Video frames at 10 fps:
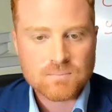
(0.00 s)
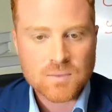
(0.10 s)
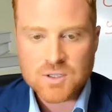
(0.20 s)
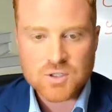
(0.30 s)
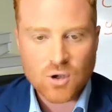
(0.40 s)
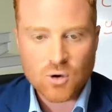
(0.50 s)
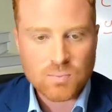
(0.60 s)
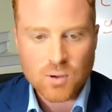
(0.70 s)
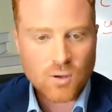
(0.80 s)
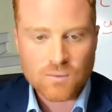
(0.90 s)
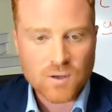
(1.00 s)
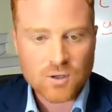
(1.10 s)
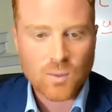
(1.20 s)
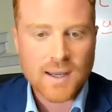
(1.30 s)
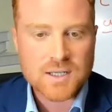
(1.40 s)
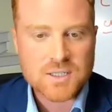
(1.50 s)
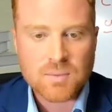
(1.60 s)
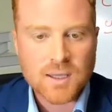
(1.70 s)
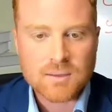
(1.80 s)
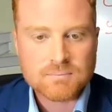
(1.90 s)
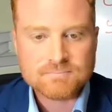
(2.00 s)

there's no perfect way to be,